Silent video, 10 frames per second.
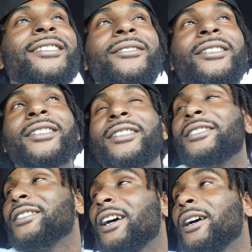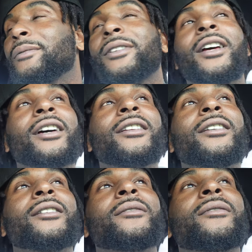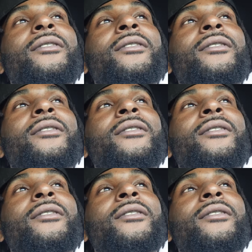some good little jobs lined up.